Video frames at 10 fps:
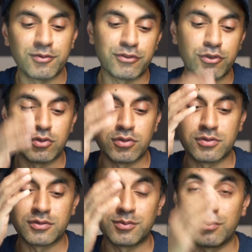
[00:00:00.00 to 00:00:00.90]
for
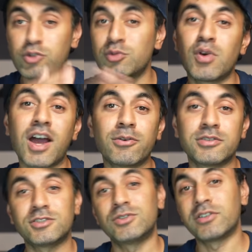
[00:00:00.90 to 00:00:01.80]
multiple
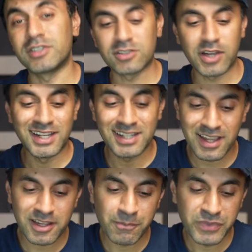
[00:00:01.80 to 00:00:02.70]
hours throughout the entire
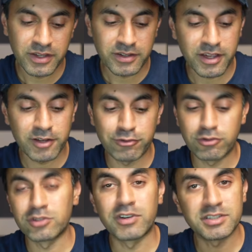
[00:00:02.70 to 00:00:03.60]
day and
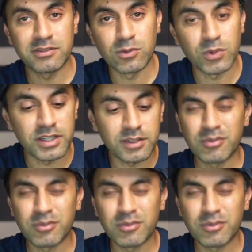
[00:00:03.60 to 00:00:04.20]
for the rest of the week.